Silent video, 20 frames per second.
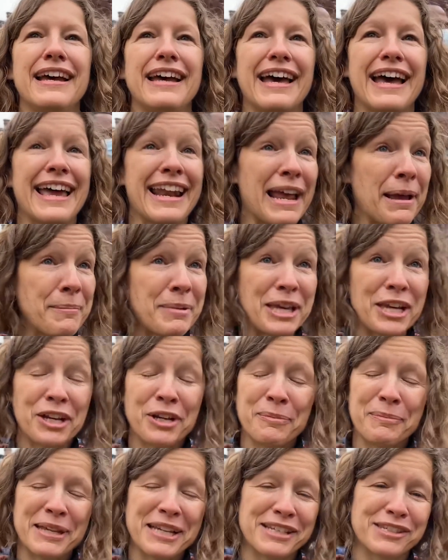And I'm
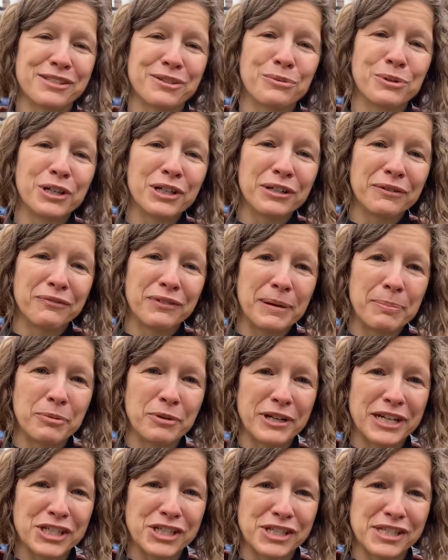here because the work of
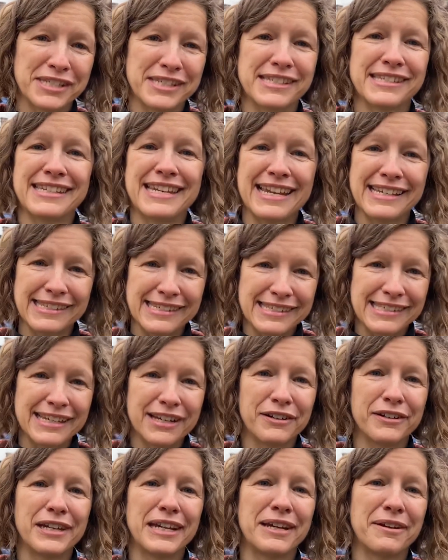reparations is
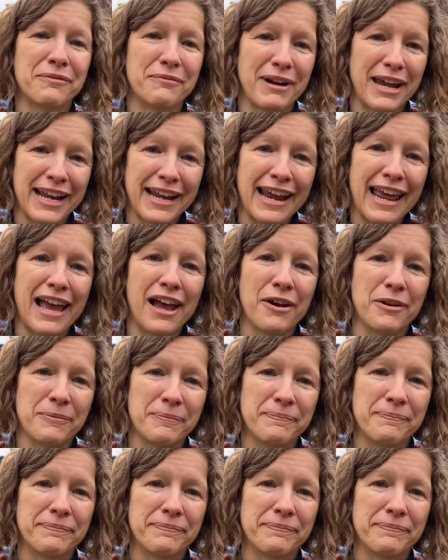necessary right now.